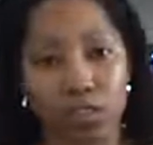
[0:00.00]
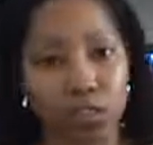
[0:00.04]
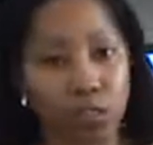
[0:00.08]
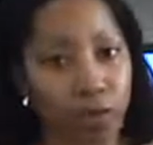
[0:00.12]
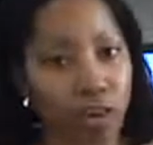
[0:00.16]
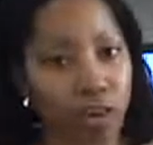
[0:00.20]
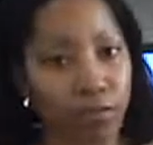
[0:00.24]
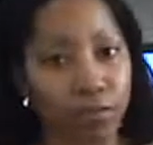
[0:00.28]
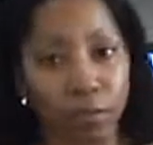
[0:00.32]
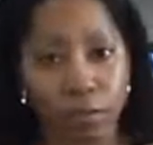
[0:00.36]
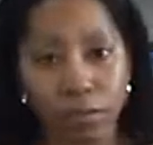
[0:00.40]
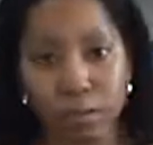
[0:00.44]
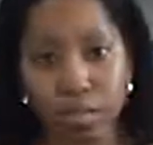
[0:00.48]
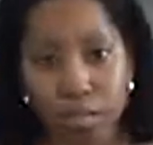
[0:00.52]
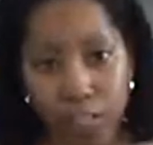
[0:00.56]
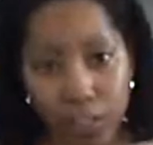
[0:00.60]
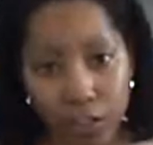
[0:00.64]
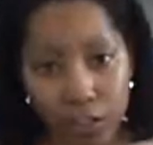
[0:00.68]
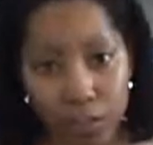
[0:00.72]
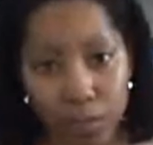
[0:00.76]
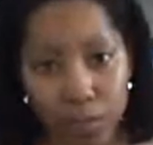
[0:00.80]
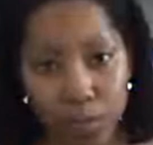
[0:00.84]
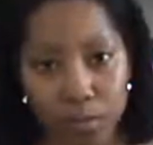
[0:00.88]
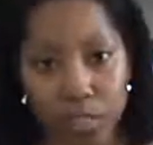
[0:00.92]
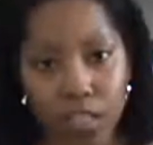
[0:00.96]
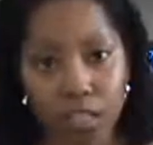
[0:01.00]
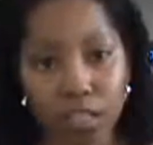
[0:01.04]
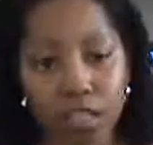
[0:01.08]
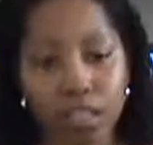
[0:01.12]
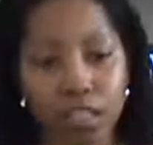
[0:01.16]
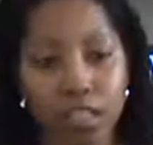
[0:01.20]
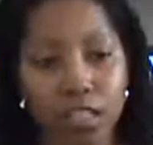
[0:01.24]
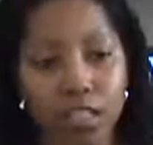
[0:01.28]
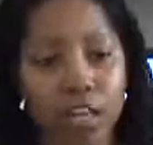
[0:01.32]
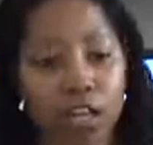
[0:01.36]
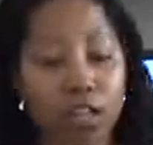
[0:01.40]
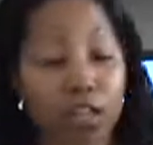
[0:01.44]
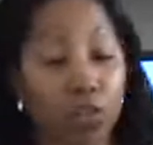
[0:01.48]
it's great for beginners
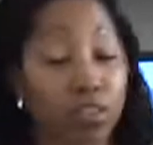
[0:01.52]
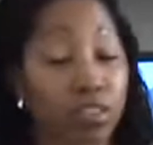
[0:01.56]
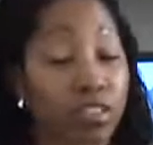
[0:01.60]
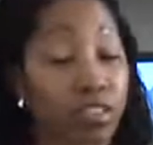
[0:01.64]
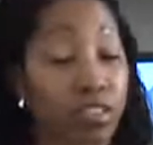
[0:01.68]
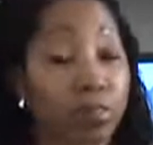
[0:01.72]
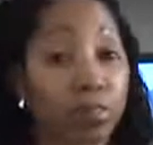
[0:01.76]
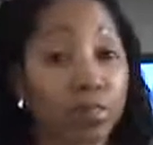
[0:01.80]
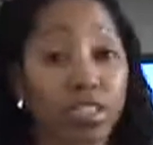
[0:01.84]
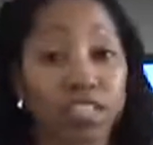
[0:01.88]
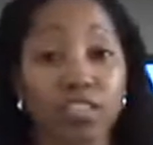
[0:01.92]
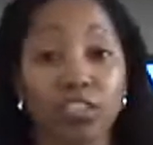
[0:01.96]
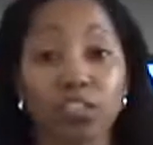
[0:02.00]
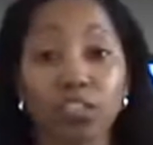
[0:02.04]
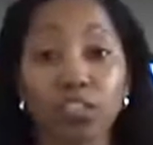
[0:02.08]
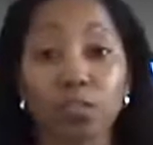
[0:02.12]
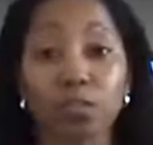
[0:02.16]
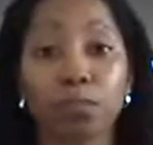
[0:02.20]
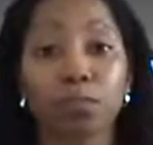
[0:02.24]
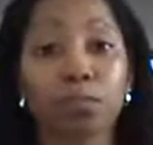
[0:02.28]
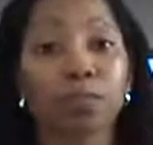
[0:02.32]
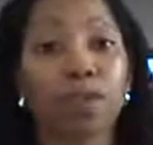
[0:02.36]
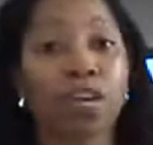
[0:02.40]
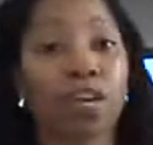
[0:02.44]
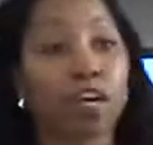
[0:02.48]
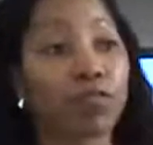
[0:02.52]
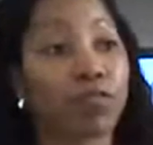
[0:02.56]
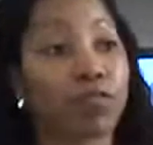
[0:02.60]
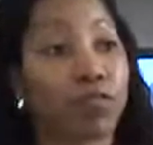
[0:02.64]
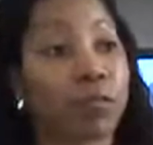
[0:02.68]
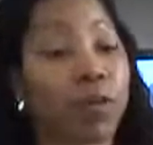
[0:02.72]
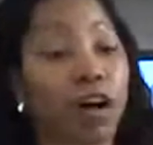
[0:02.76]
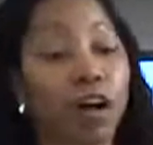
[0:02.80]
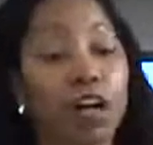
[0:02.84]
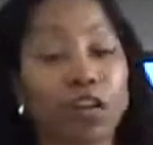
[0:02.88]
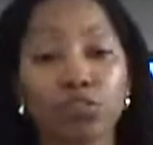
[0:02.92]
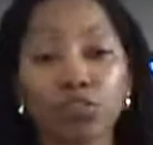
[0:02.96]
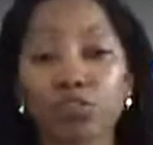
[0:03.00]
because you simply just pick
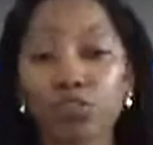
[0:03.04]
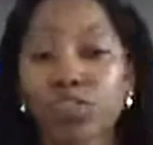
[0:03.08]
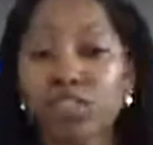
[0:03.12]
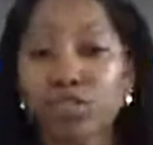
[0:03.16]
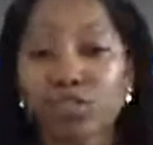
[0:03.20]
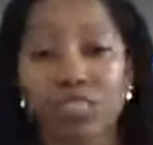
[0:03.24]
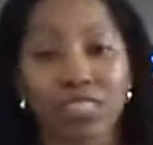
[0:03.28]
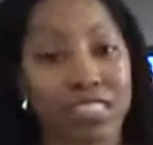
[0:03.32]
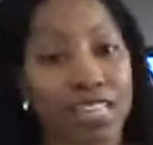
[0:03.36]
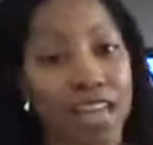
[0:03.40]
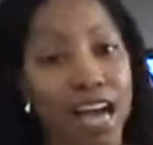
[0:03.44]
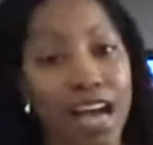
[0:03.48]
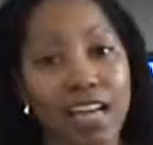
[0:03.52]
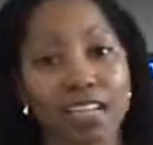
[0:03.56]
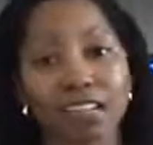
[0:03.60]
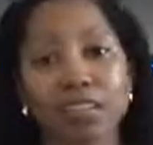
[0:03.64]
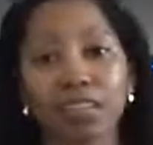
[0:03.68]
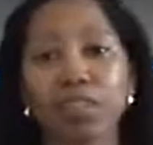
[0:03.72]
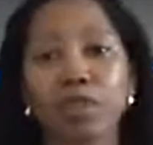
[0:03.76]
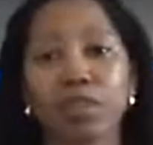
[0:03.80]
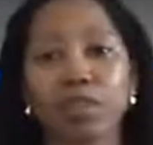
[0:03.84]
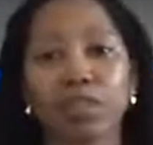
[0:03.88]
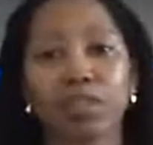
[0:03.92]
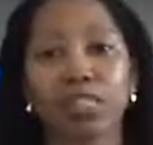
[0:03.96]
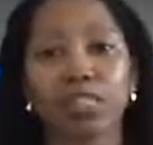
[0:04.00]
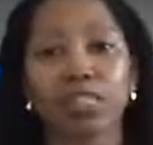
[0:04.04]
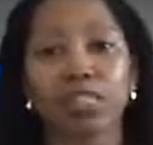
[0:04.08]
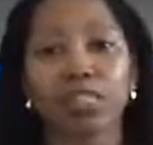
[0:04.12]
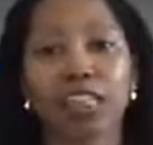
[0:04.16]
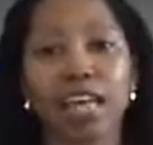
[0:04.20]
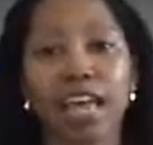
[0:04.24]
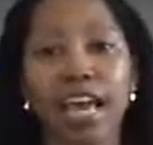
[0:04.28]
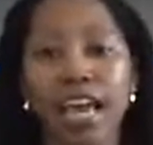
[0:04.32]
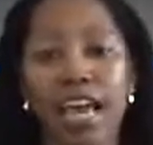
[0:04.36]
from hundreds of design templates